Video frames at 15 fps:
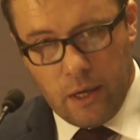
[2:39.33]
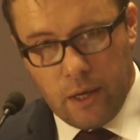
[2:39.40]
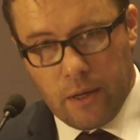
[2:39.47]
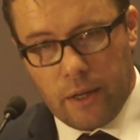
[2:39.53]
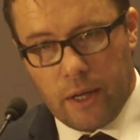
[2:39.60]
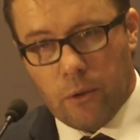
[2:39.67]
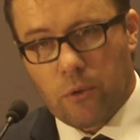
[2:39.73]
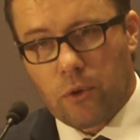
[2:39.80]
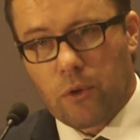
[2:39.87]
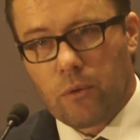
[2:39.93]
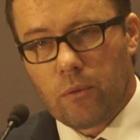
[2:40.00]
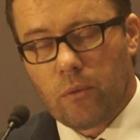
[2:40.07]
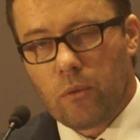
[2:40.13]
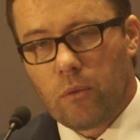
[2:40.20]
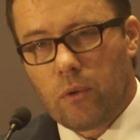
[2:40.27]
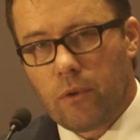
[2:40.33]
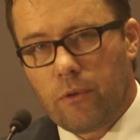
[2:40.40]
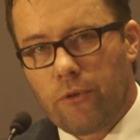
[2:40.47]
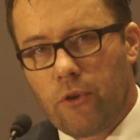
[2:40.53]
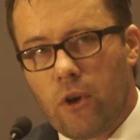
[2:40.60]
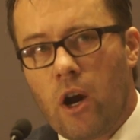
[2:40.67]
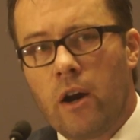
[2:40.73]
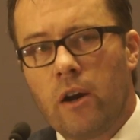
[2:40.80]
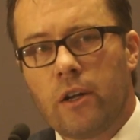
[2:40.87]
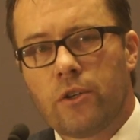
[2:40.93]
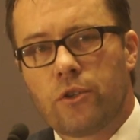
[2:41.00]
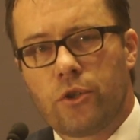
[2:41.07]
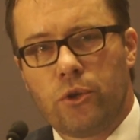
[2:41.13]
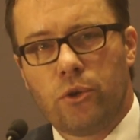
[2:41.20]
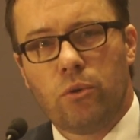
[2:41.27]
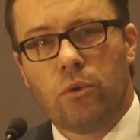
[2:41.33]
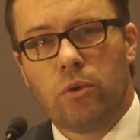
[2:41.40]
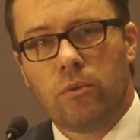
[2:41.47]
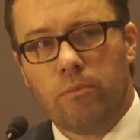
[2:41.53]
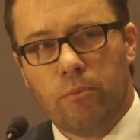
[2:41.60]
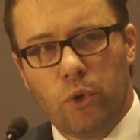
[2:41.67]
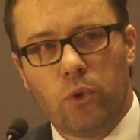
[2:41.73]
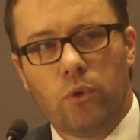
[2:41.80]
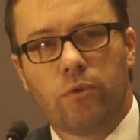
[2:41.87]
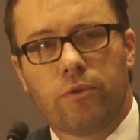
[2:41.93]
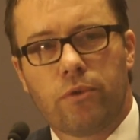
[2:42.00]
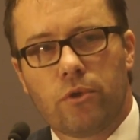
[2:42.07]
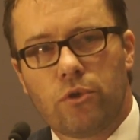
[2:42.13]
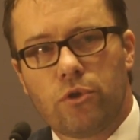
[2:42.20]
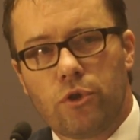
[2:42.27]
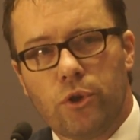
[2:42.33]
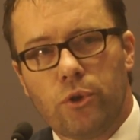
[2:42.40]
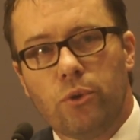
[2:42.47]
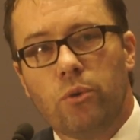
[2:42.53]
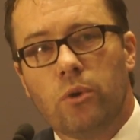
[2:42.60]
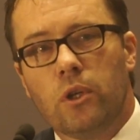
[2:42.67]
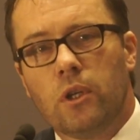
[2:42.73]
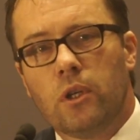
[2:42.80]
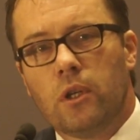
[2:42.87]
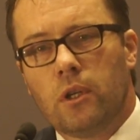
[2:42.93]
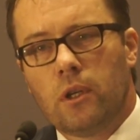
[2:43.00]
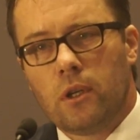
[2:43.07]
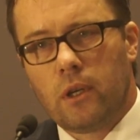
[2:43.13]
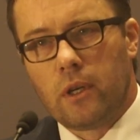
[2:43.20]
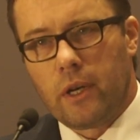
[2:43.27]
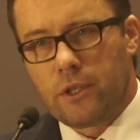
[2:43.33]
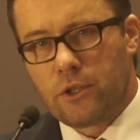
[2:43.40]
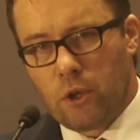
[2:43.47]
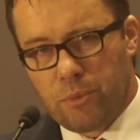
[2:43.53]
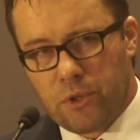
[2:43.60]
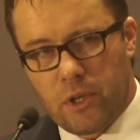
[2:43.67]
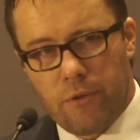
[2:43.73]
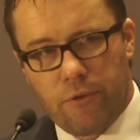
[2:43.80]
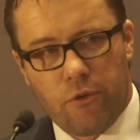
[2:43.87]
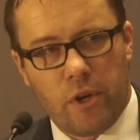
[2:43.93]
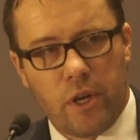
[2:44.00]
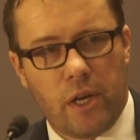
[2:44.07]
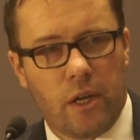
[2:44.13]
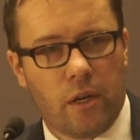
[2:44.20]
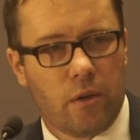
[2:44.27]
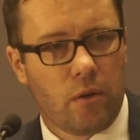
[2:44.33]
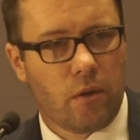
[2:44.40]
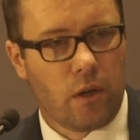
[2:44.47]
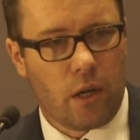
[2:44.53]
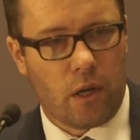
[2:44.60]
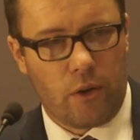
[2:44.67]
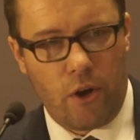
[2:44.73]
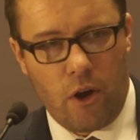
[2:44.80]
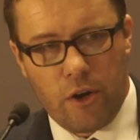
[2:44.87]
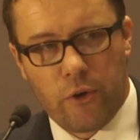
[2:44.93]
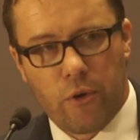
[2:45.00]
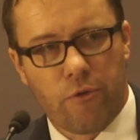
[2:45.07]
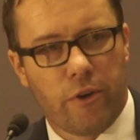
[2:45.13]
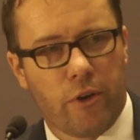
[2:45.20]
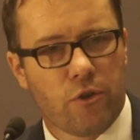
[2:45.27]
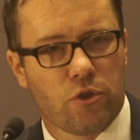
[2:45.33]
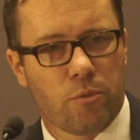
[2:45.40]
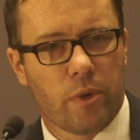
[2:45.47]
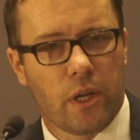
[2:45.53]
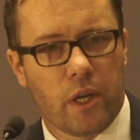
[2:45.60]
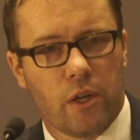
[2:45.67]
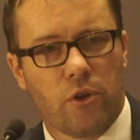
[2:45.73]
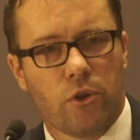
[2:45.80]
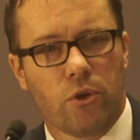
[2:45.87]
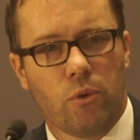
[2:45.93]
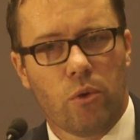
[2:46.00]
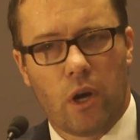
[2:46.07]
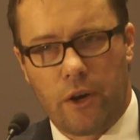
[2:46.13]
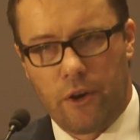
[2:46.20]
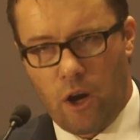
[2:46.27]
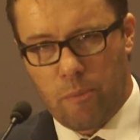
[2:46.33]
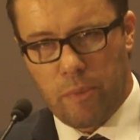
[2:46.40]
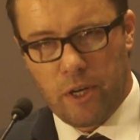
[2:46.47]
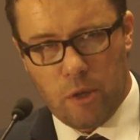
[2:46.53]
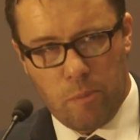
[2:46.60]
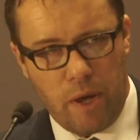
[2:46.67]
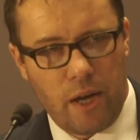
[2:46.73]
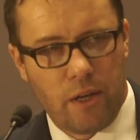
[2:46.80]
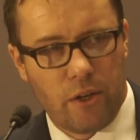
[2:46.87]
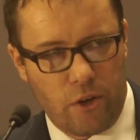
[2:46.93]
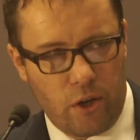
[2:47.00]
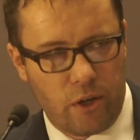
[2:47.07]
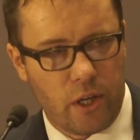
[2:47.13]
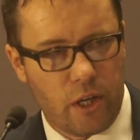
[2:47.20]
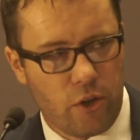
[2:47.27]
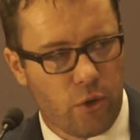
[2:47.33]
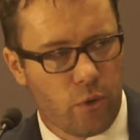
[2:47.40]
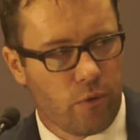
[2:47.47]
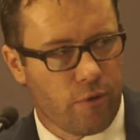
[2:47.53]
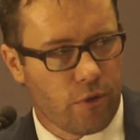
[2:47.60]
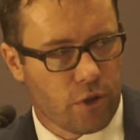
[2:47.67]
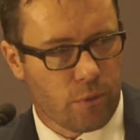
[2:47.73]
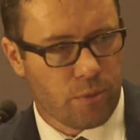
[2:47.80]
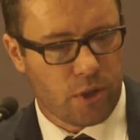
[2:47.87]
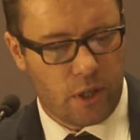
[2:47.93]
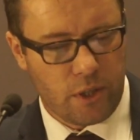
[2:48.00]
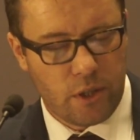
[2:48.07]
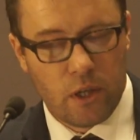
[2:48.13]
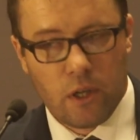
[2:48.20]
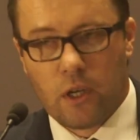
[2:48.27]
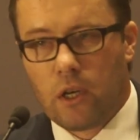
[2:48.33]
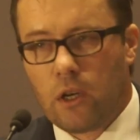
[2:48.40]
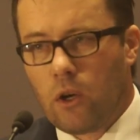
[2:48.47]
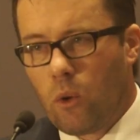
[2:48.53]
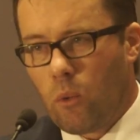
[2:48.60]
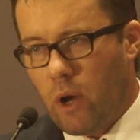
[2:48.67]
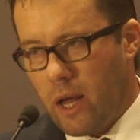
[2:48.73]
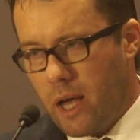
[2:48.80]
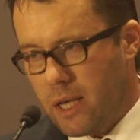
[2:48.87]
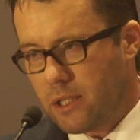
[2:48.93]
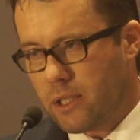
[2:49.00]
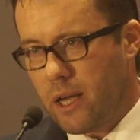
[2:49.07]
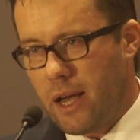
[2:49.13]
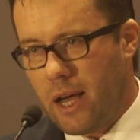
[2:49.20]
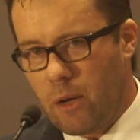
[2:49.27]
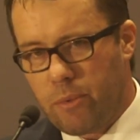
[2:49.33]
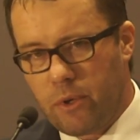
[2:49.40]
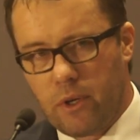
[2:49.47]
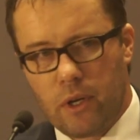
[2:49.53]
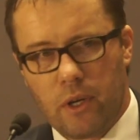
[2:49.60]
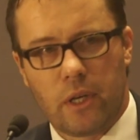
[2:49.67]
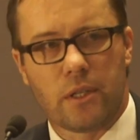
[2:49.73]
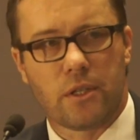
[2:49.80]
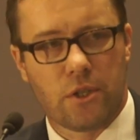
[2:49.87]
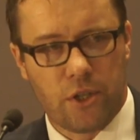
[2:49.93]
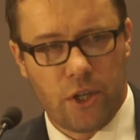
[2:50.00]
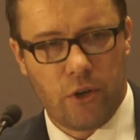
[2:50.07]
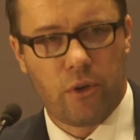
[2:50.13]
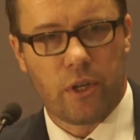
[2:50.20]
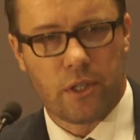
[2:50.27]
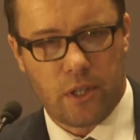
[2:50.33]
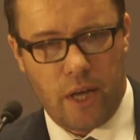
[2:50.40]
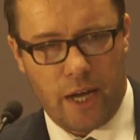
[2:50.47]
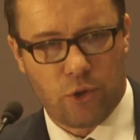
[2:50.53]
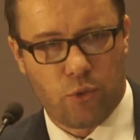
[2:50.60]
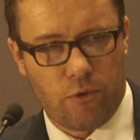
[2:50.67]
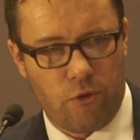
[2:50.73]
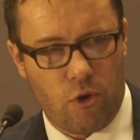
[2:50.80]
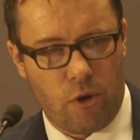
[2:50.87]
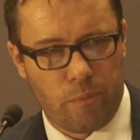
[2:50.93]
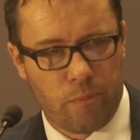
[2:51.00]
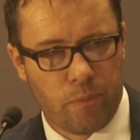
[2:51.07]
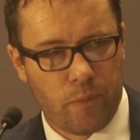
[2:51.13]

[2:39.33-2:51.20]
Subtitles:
Now, for Ireland to move to a subsidy-free, a non-interference from the EU and not being dependent on the EU for subsidies, what has to happen is serious tax reform.